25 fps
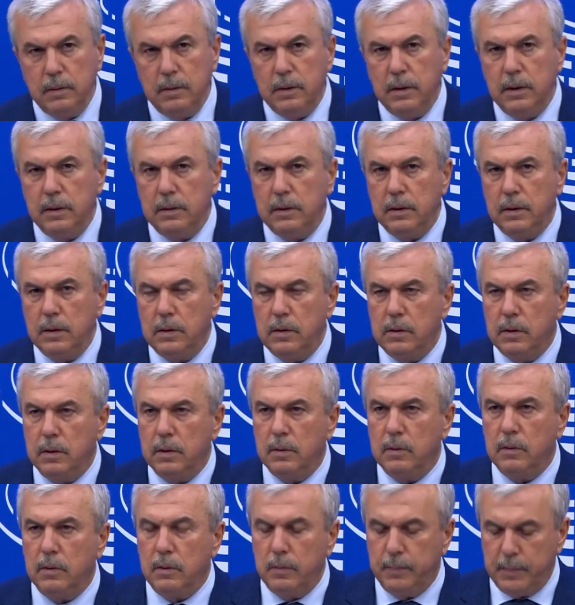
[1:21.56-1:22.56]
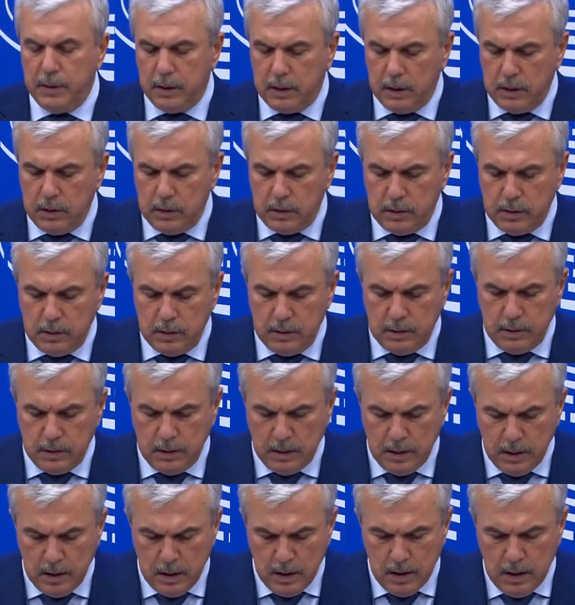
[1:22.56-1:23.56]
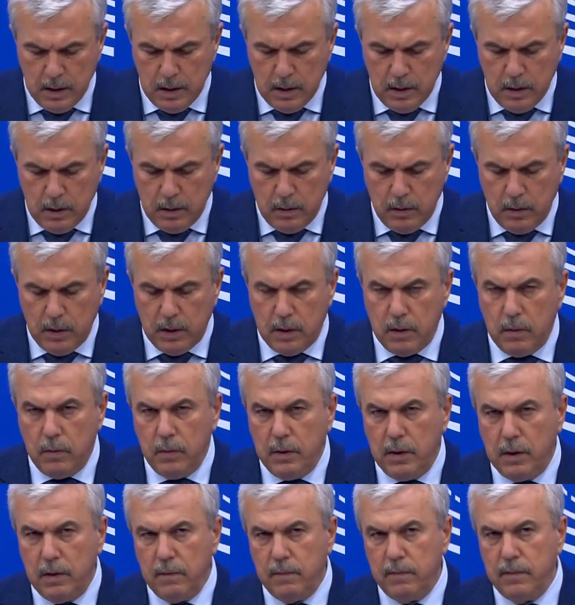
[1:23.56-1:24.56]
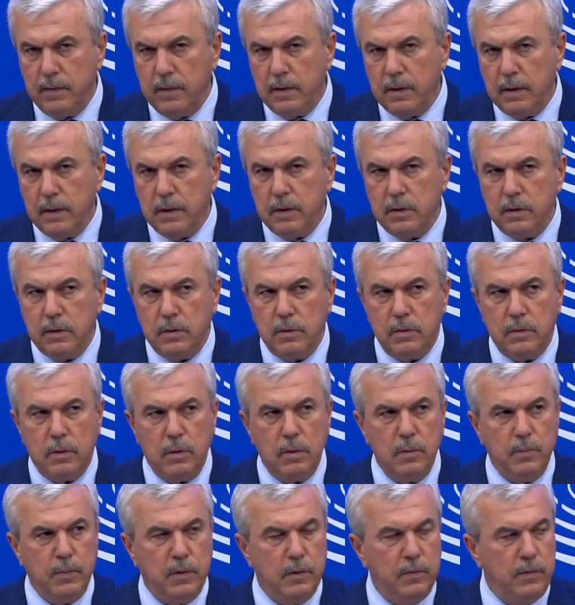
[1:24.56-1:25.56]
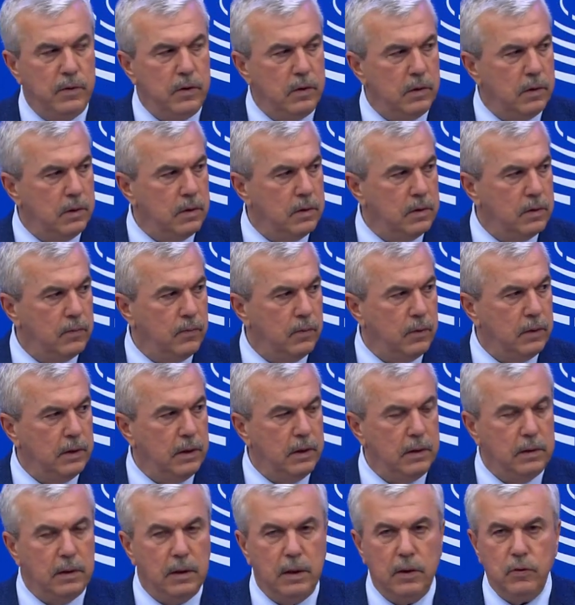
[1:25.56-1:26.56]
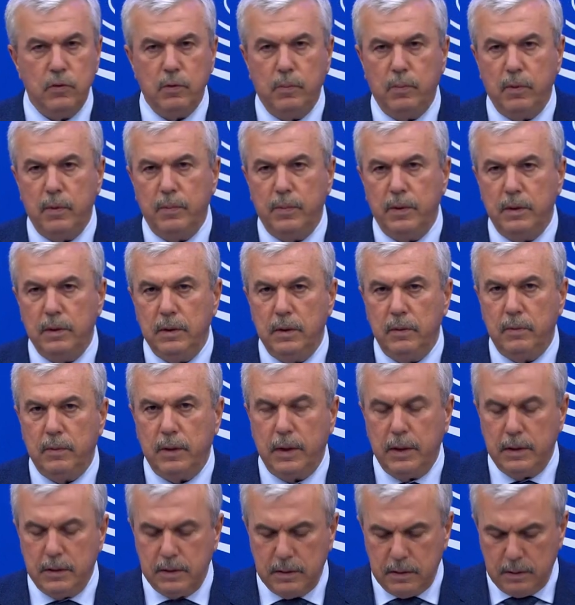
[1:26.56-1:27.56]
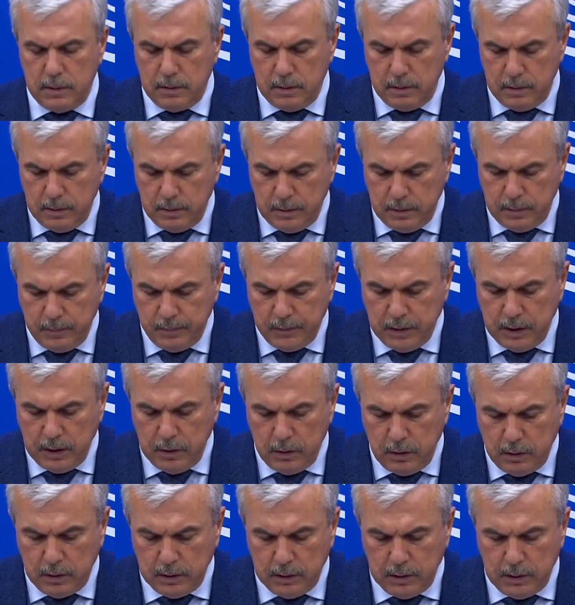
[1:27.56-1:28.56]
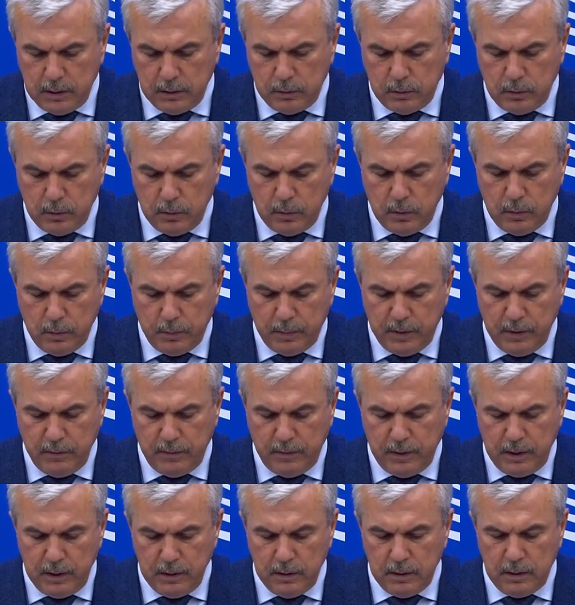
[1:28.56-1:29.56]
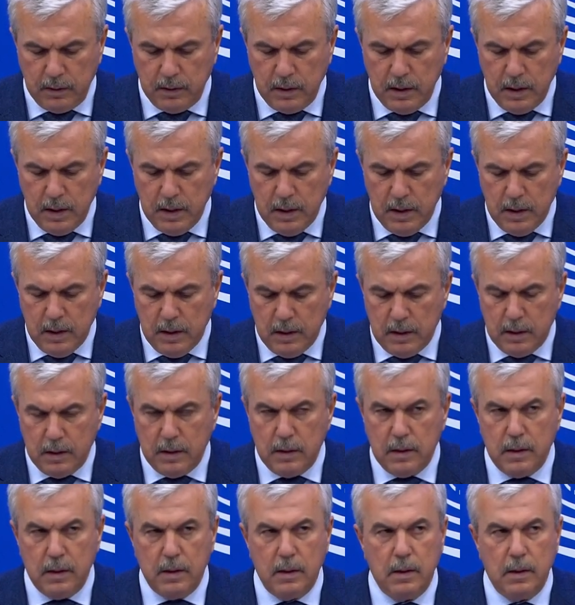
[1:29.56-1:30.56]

on the international cooperation, we have uh, strong provisions for the intellectual property rights in order to prevent uh,